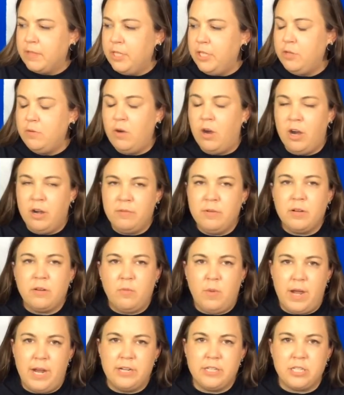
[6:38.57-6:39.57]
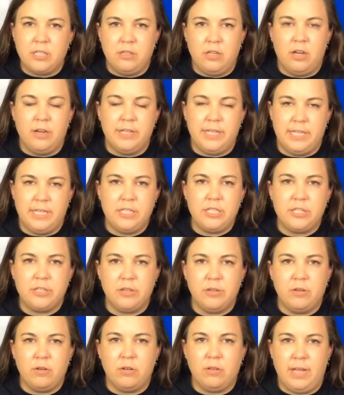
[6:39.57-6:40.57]
You are required to log in to
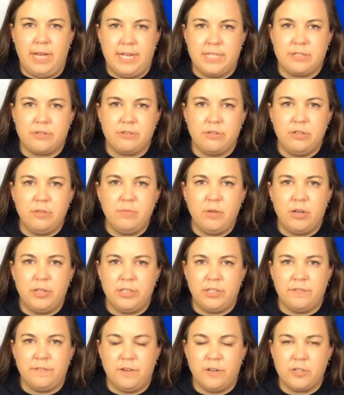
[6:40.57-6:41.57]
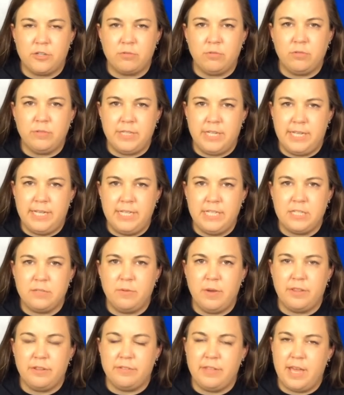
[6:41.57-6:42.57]
Google Classroom on your virtual days,
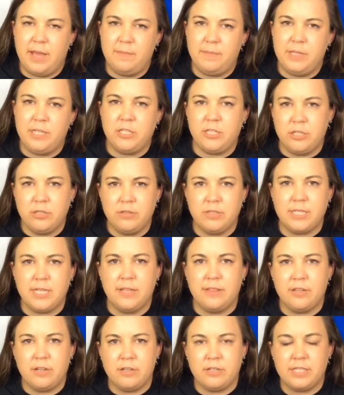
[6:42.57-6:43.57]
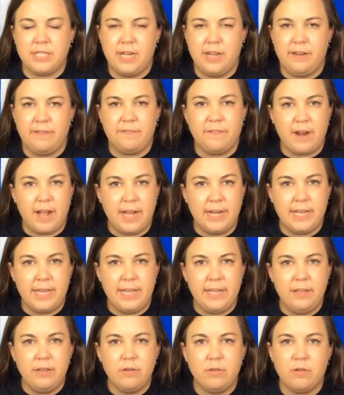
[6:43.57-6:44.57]
whether that be Tuesday, Thursday, and
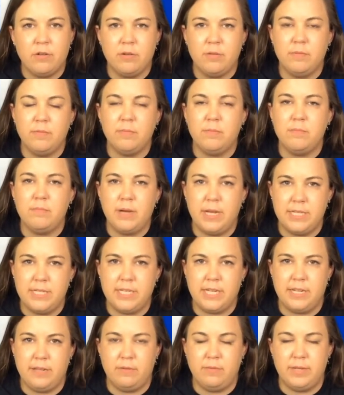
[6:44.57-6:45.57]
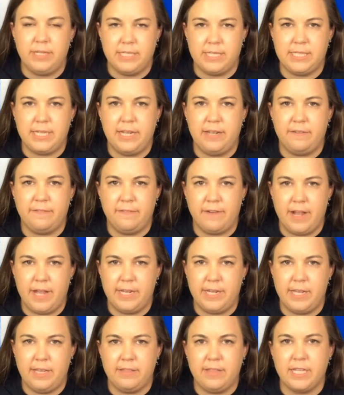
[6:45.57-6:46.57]
Friday, or Monday, Wednesday, and
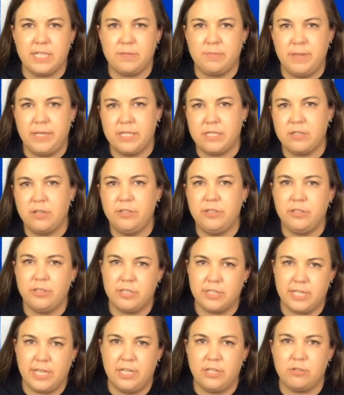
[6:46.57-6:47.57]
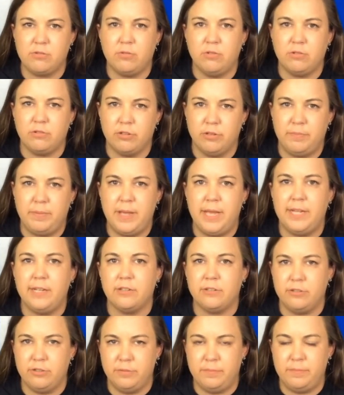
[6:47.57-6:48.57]
Friday. That's based on your schedule, Group A or
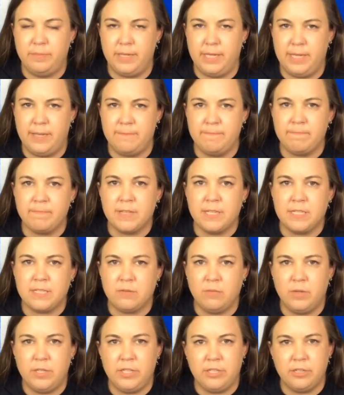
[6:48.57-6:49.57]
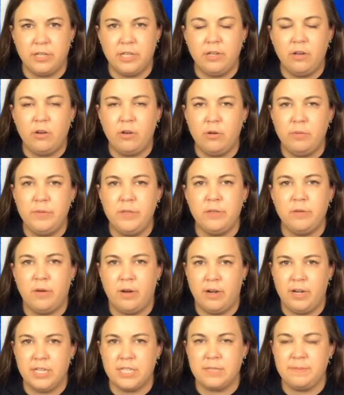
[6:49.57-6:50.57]
Group B. So when you're at home, you
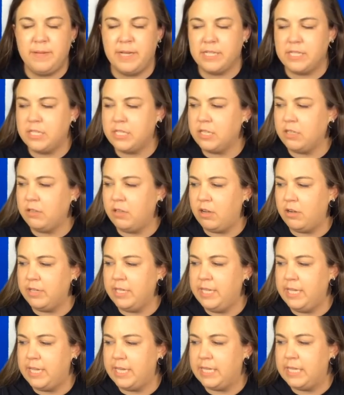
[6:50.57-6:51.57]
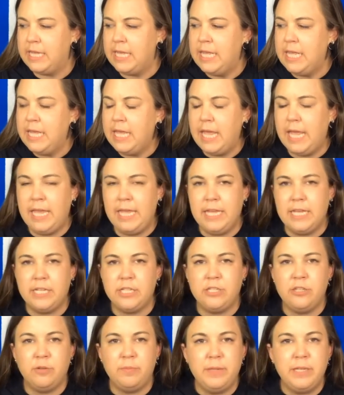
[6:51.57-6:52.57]
are expected to log in.
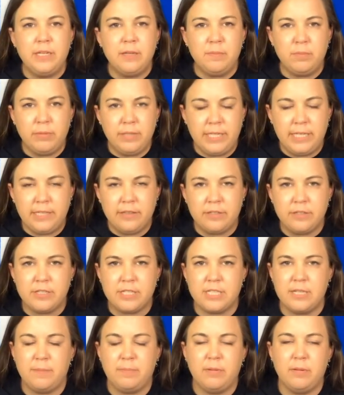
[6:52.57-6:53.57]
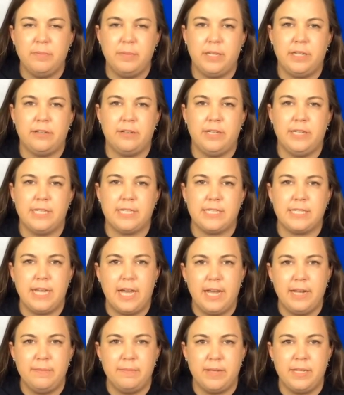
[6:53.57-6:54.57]
And you'll be completing those supplementary
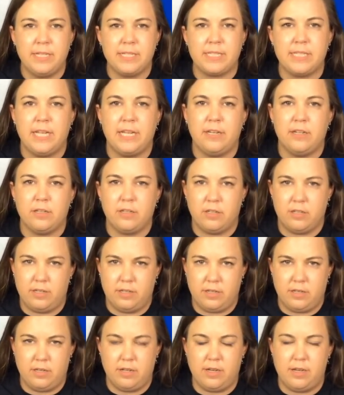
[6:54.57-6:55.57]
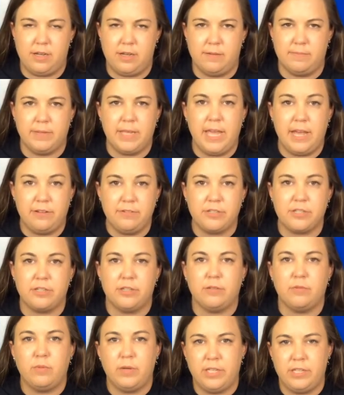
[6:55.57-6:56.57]
assignments that
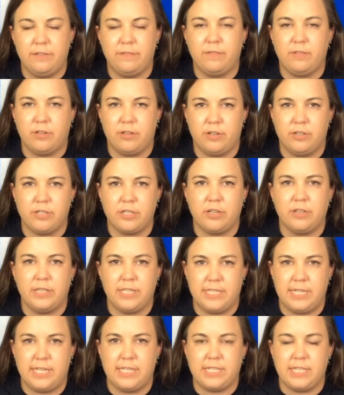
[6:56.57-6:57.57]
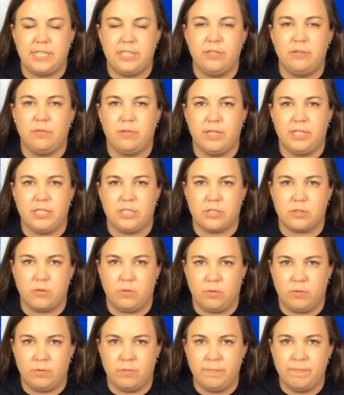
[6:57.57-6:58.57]
counter what you've learned on the days that you are in
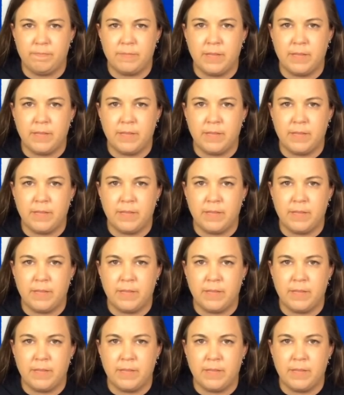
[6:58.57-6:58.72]
school.